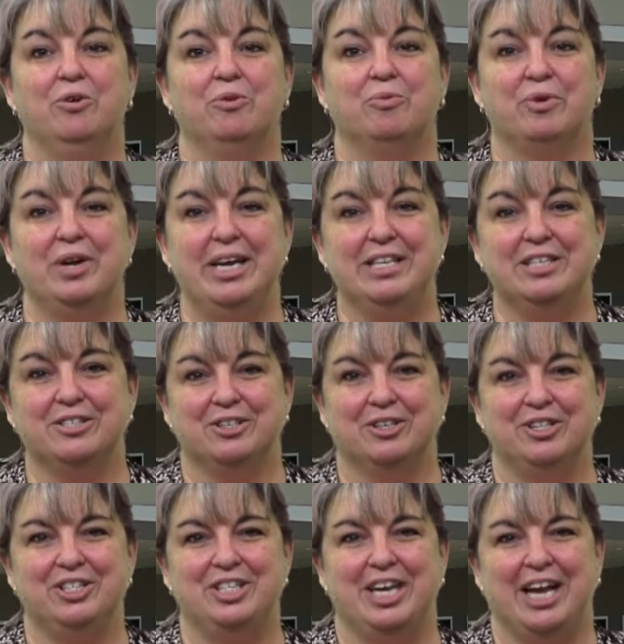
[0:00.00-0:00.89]

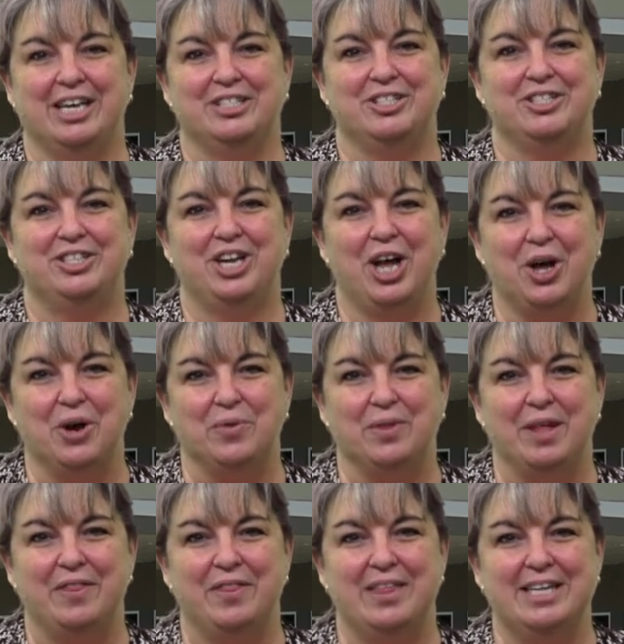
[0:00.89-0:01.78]
Research has shown
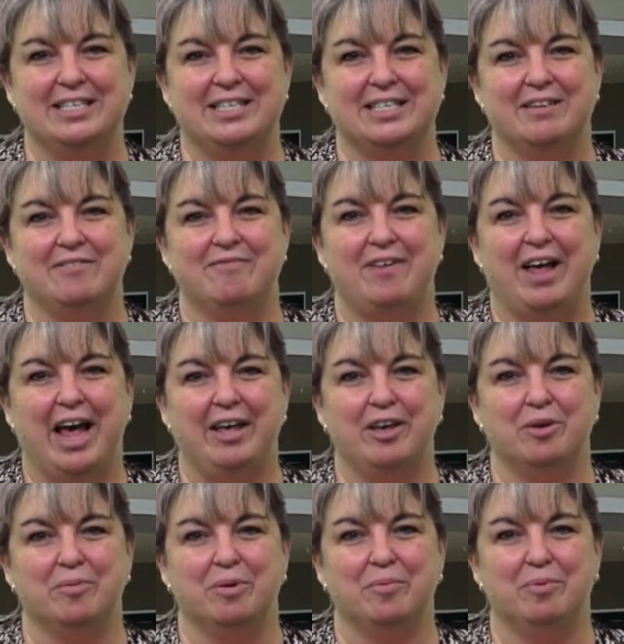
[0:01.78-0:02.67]
that this is a
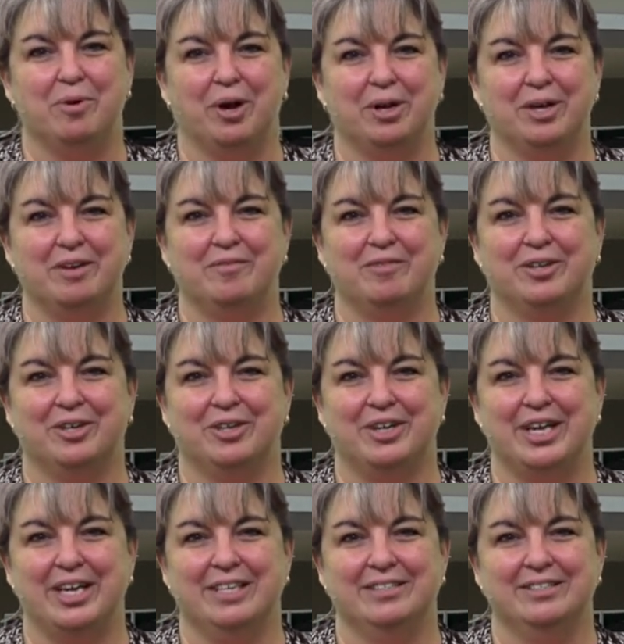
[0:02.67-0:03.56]
valuable part of
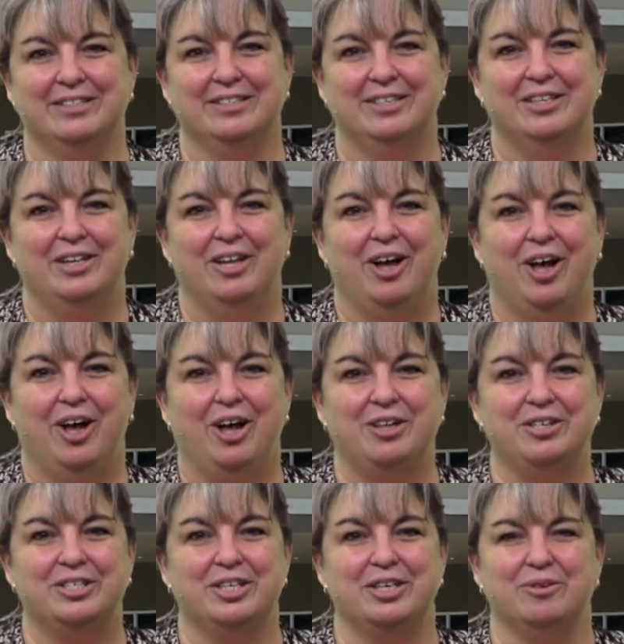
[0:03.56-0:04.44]
learning.
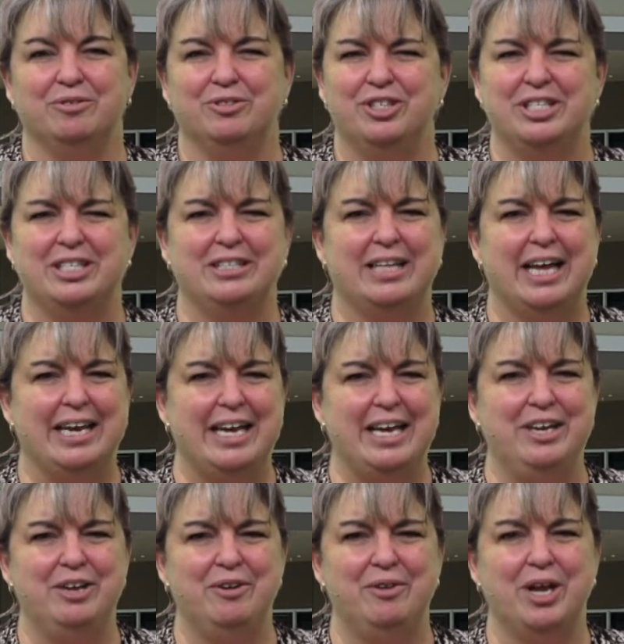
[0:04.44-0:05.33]
Also, just
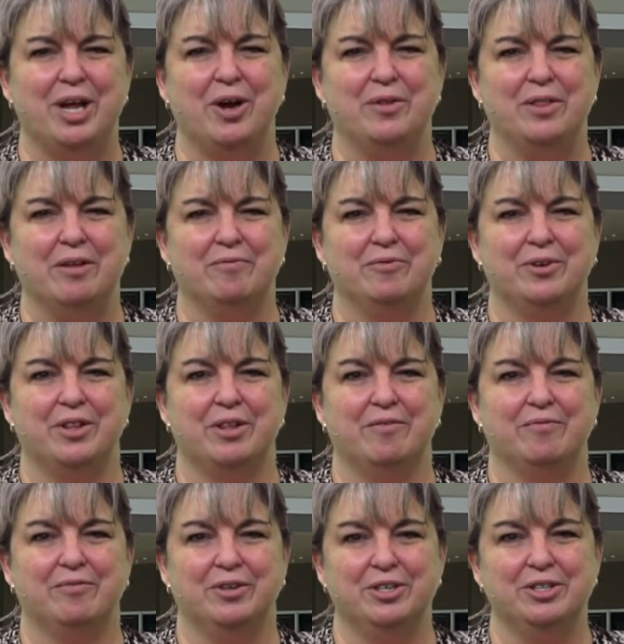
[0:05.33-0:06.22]
letting you know that for
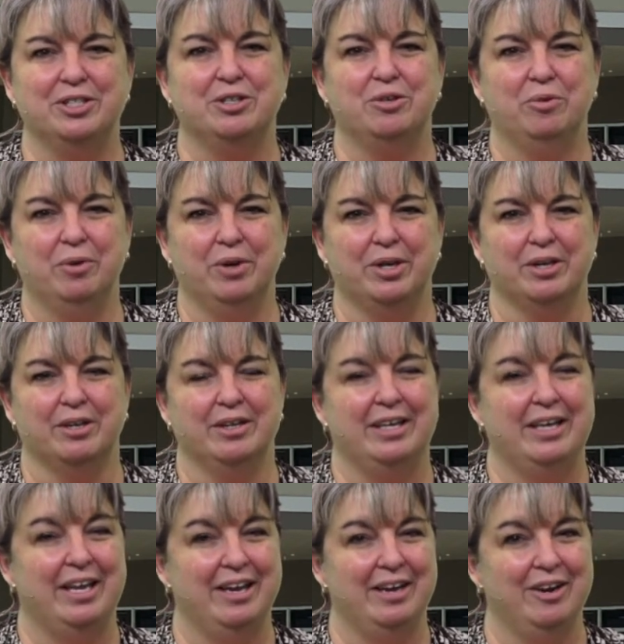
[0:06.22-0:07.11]
the first
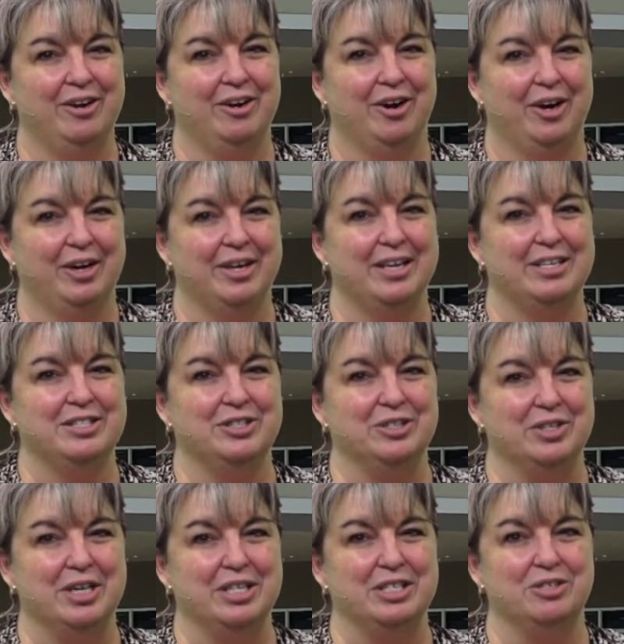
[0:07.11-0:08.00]
quarter, kindergarten
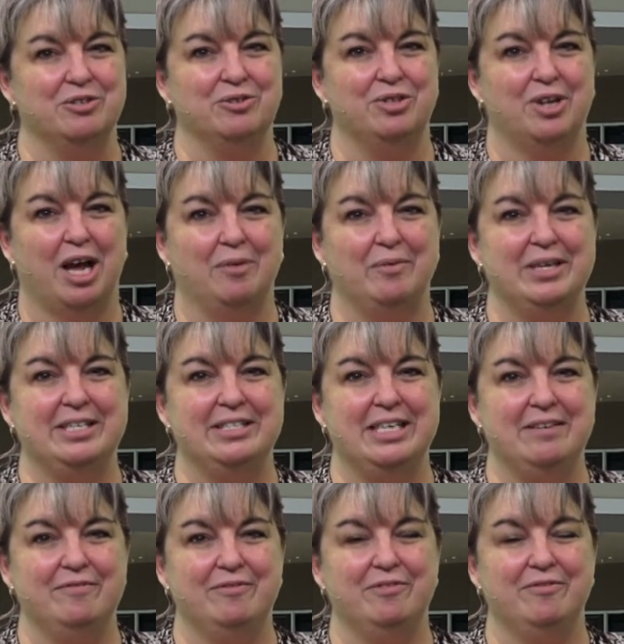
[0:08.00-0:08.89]
students do not
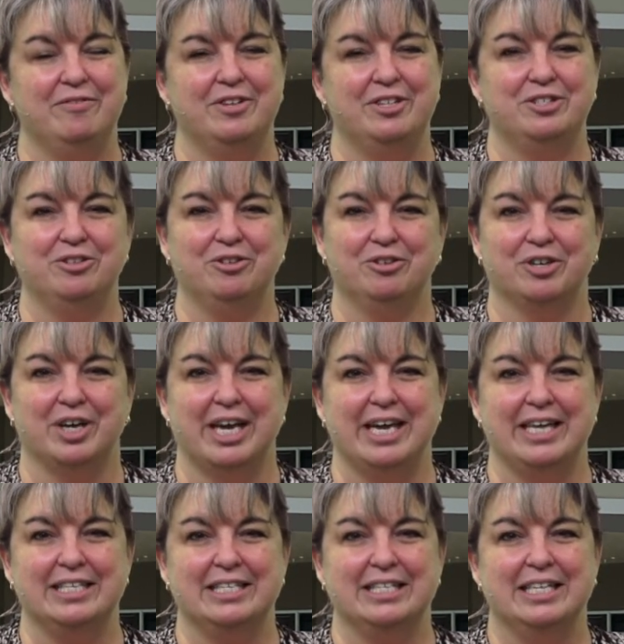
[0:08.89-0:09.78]
receive official
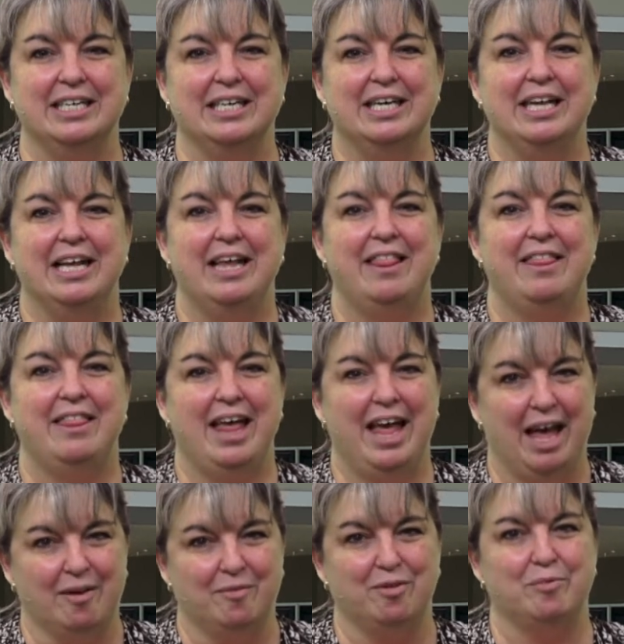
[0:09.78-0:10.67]
grades
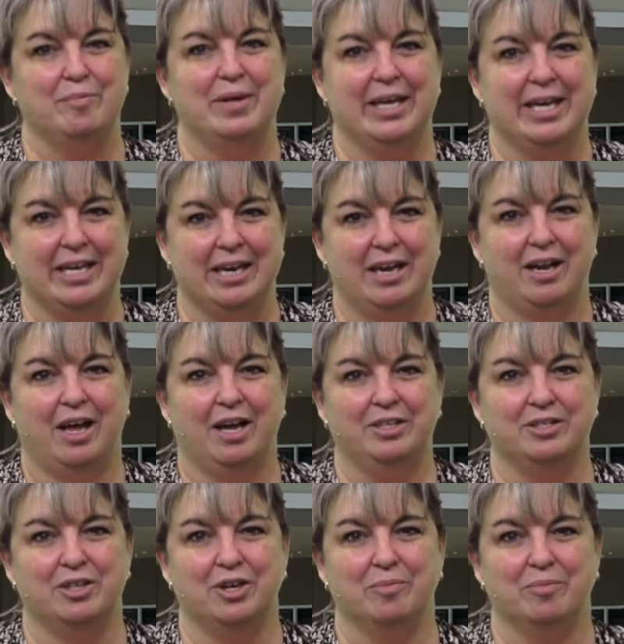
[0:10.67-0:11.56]
that will begin in
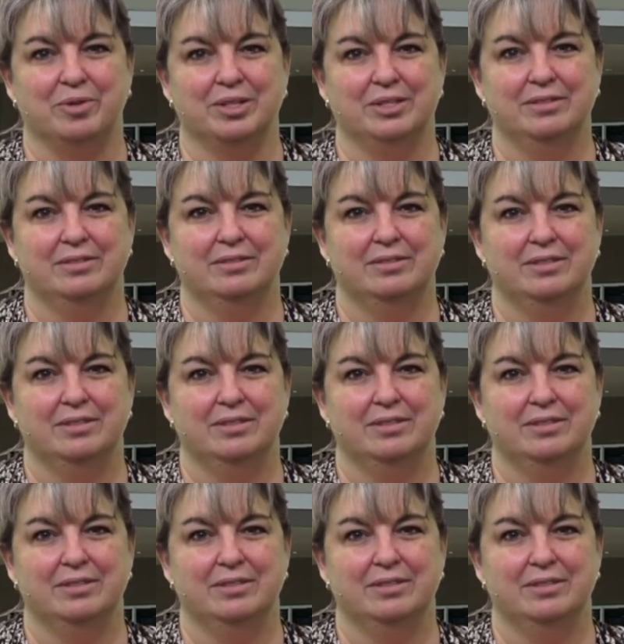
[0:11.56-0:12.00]
October.